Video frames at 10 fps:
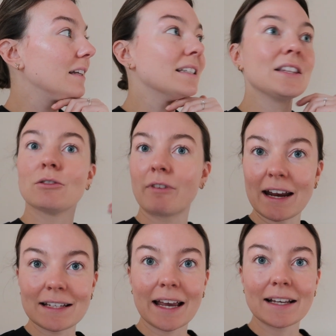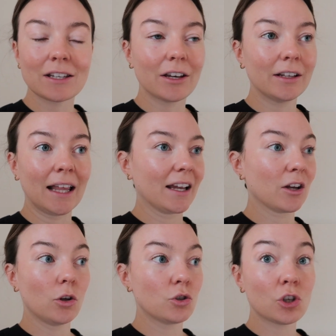Did the radiator like
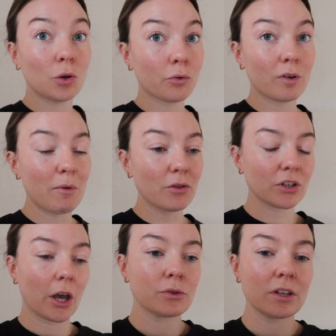2 or 3 months ago.